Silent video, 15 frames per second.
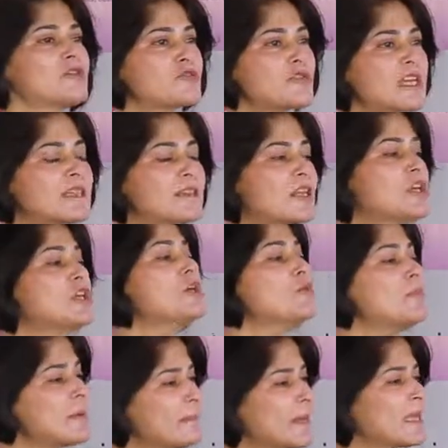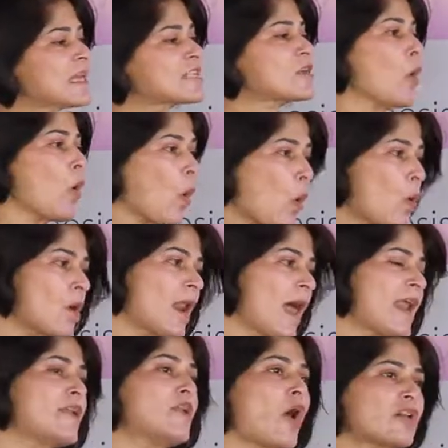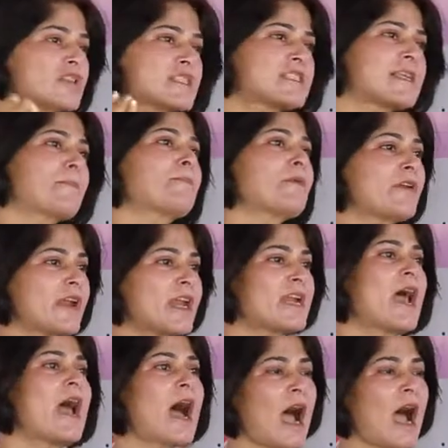treat the human being as a whole and not separate